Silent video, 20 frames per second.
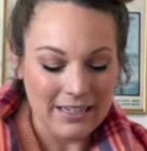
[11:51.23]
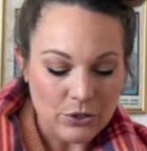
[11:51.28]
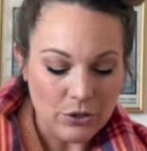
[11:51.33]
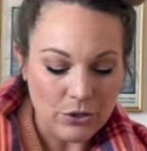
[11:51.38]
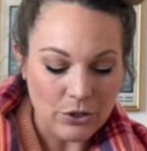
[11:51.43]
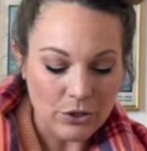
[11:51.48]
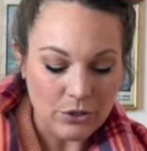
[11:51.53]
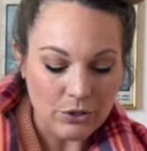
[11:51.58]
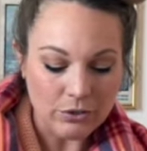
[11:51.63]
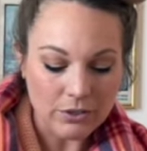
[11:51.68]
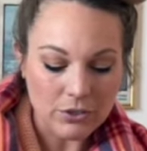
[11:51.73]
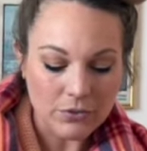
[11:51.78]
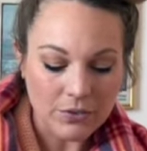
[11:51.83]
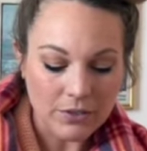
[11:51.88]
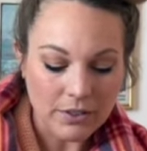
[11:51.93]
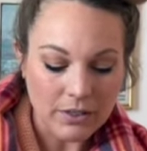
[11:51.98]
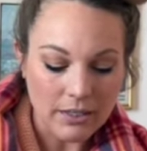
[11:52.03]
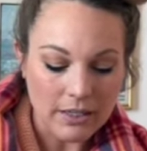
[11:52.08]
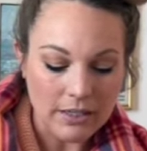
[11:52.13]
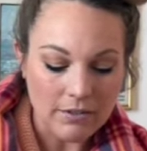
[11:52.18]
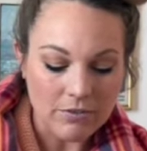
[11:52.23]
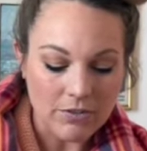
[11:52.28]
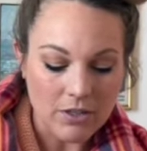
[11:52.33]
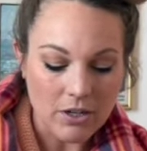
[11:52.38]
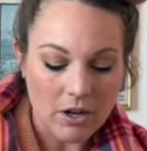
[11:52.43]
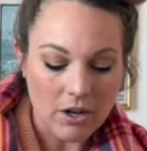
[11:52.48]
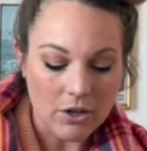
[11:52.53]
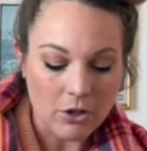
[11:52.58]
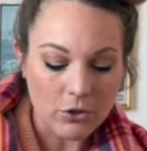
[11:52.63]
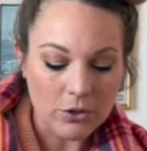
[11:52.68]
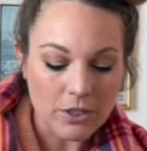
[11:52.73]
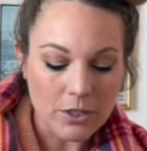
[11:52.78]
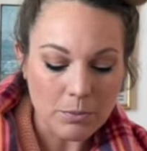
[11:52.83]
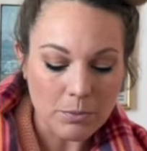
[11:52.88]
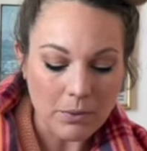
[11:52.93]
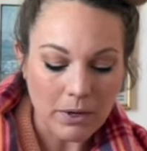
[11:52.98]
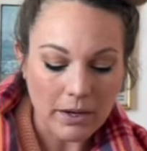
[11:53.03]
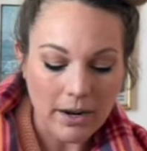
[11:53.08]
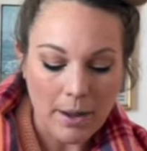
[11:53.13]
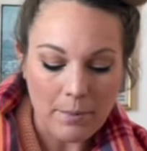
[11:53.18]
So the notes for Leaves are crisp
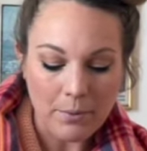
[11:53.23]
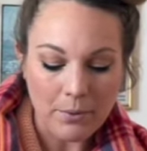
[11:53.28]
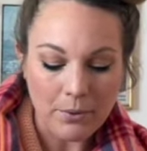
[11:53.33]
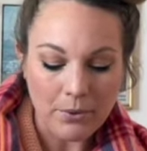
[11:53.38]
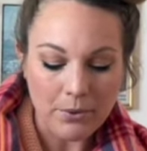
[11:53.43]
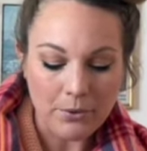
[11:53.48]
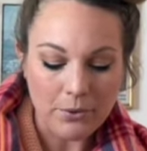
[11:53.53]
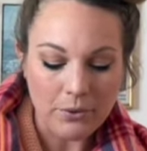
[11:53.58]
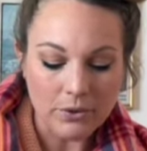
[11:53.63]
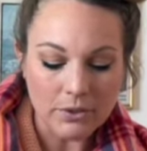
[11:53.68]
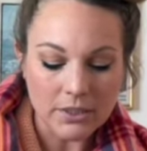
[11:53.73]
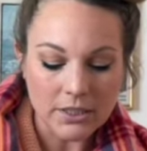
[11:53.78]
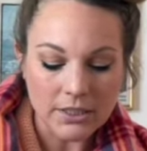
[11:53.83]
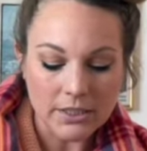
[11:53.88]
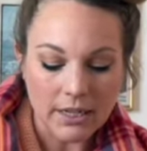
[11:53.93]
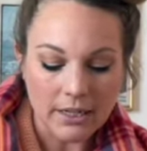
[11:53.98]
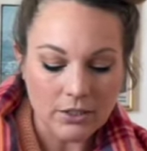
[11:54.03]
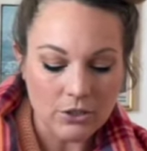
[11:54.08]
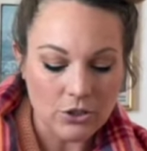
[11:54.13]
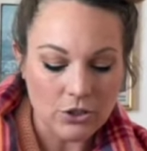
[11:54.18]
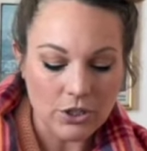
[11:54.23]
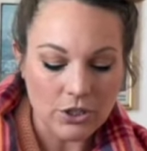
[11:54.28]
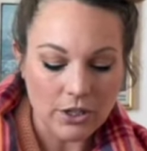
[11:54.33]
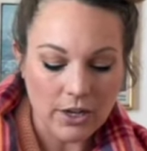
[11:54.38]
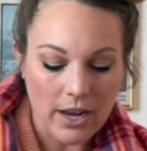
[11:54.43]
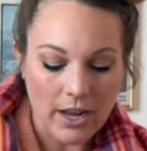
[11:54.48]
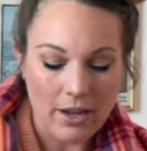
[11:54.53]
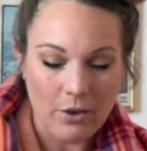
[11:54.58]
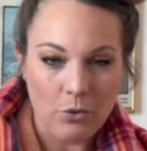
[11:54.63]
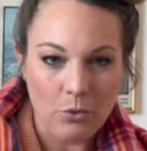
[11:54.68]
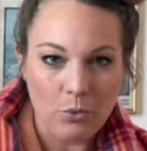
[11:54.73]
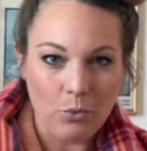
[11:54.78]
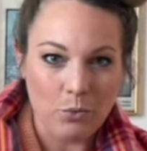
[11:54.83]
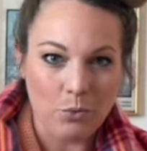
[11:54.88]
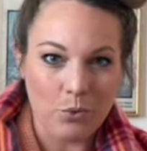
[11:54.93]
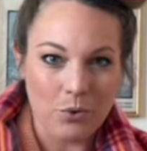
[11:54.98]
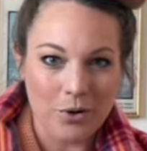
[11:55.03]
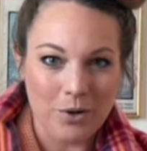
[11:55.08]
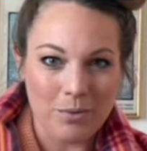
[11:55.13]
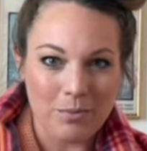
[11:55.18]
red apple, golden nectar, and
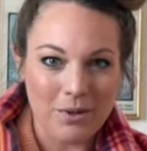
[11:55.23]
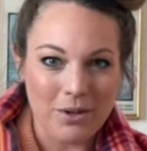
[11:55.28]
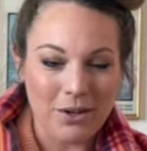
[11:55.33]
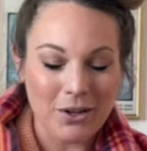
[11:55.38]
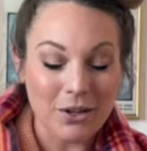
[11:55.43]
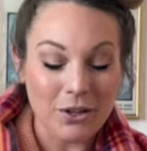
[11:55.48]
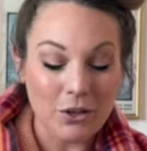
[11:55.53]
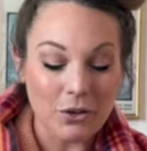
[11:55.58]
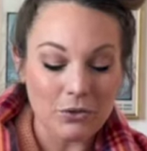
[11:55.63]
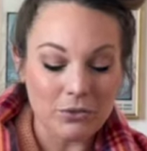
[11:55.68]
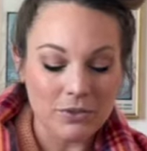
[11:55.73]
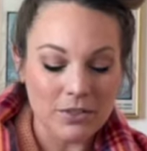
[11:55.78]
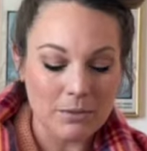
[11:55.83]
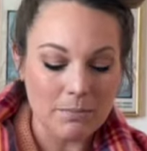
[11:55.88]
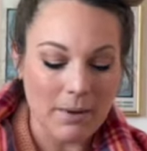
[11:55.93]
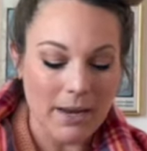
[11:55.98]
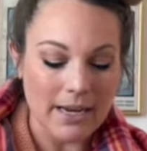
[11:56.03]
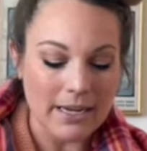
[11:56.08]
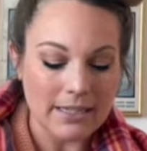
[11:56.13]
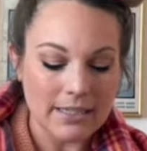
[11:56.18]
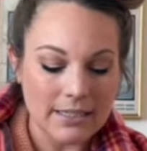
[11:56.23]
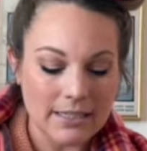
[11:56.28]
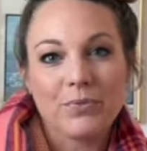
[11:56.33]
warm clove spice.